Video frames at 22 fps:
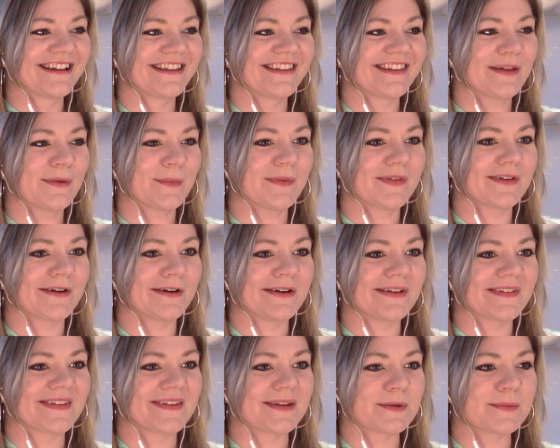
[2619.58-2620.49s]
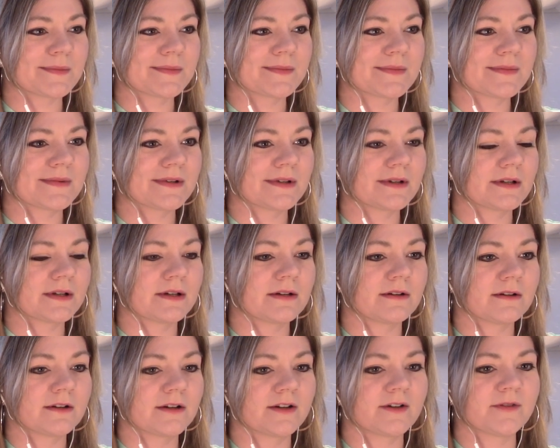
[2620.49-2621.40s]
That was awesome.
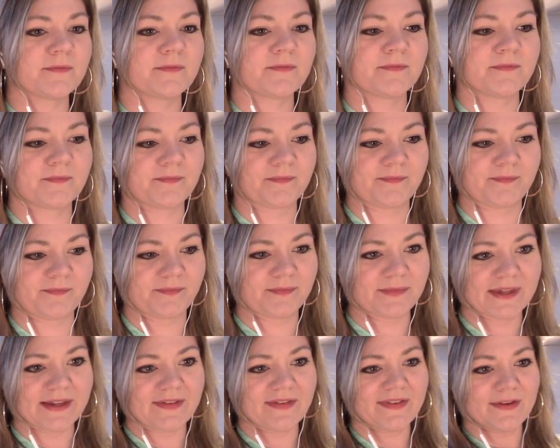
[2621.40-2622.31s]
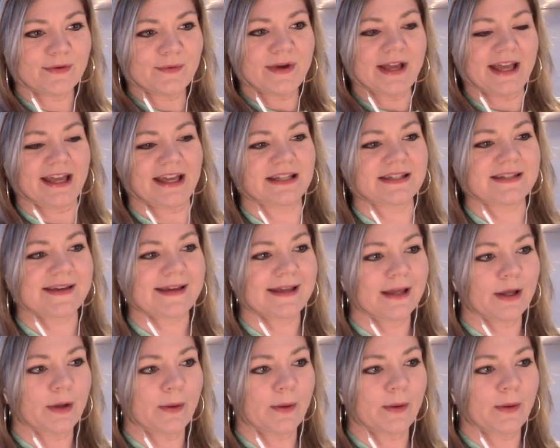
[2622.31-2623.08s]
That's so handy.